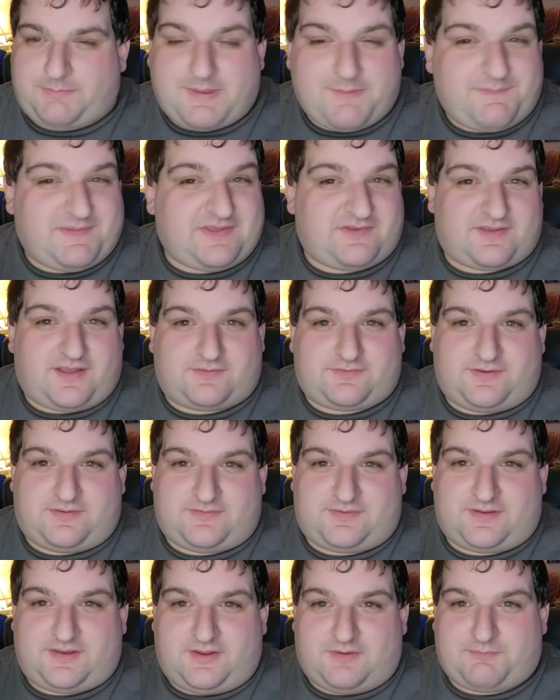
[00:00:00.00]
I'm keeping these
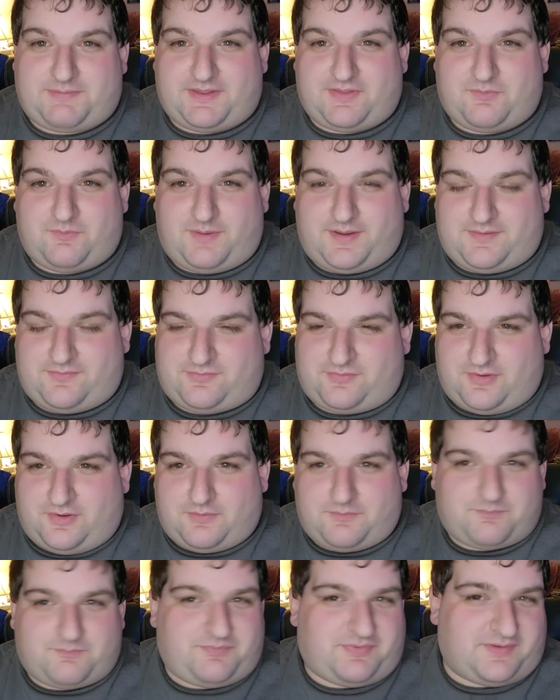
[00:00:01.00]
outtakes in here, by the way,
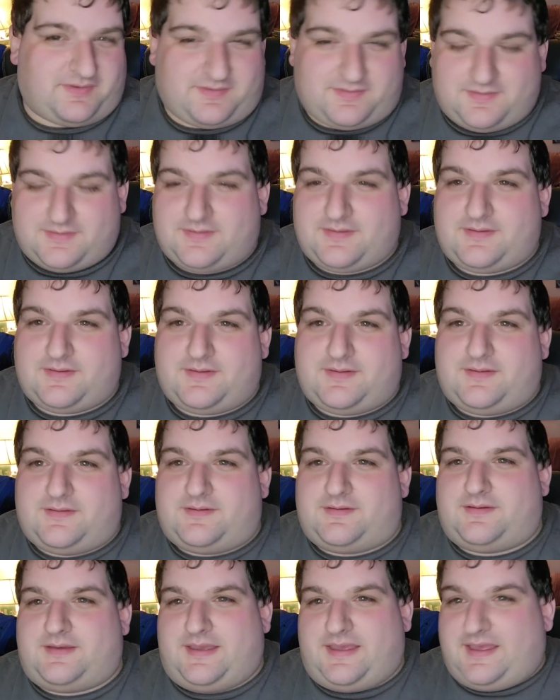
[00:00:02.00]
so...
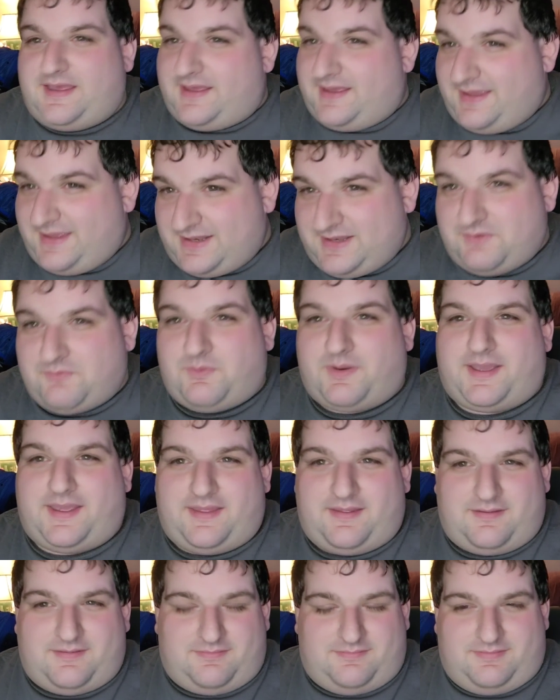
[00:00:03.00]

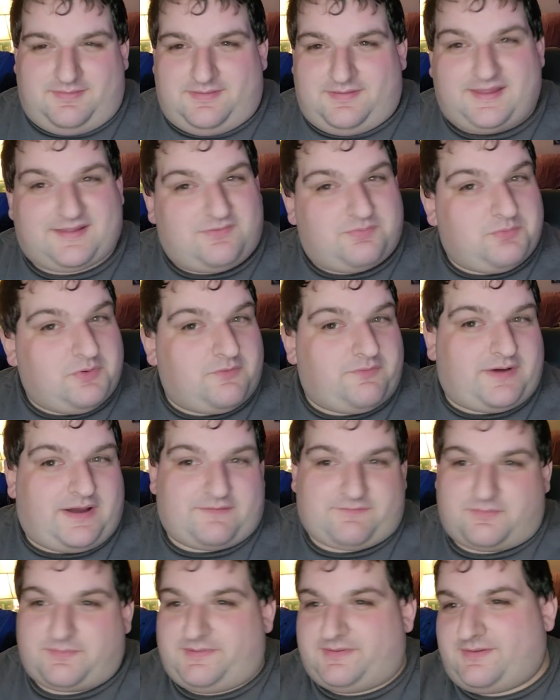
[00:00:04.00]
anyway, let's move
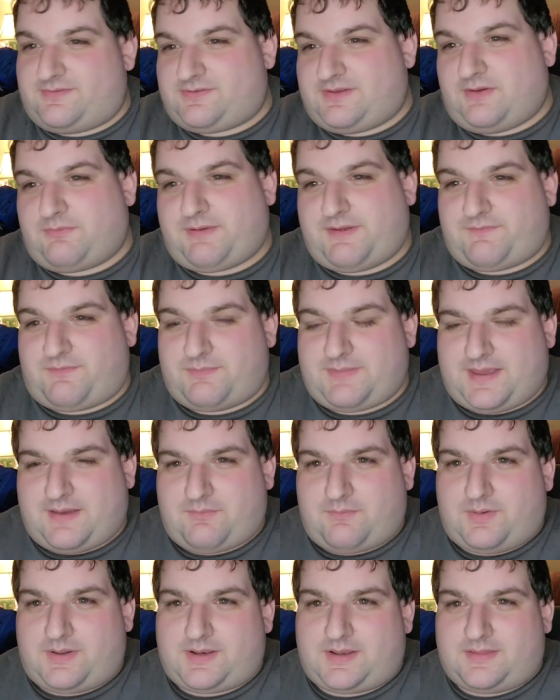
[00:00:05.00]
on from here. Let's get away from
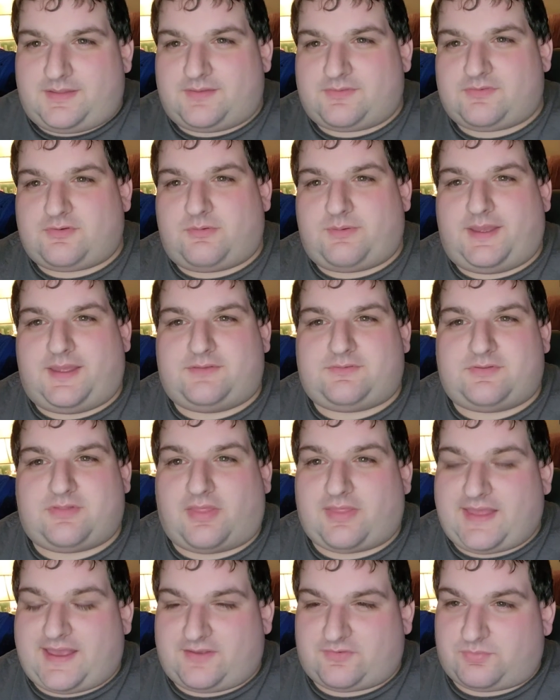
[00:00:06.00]
that one, and let's go ahead to
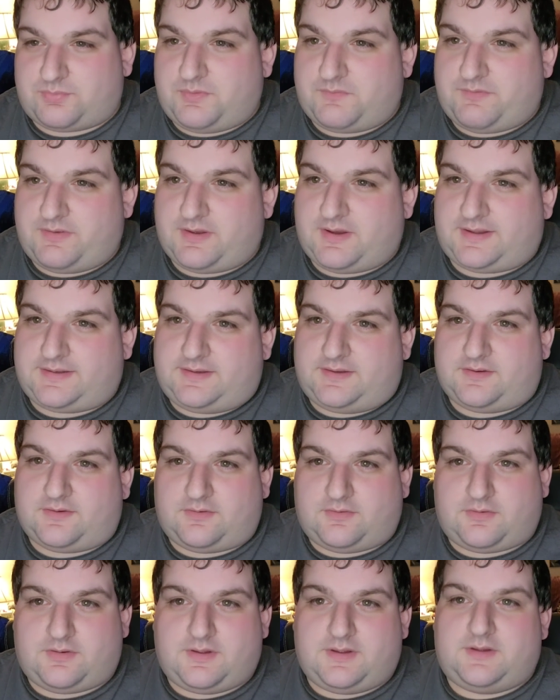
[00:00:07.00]
the last movie on
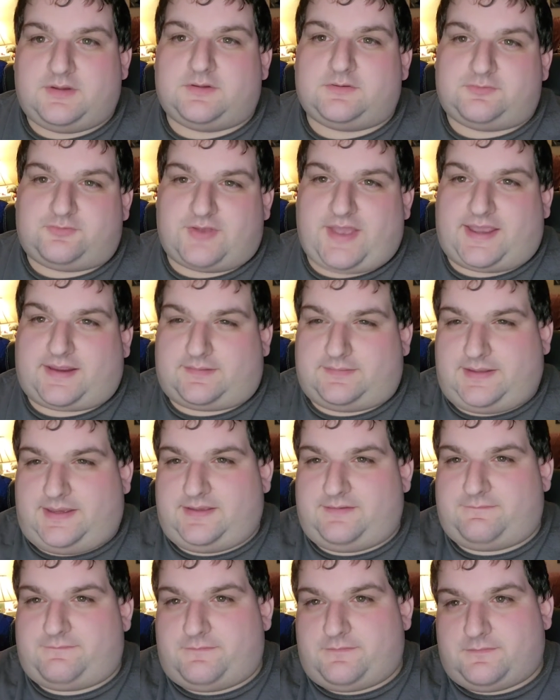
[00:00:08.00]
here,
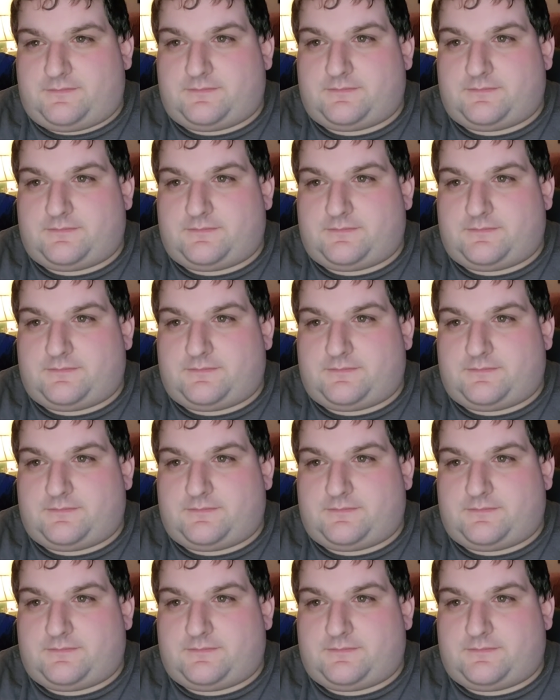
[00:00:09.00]
Jacknife.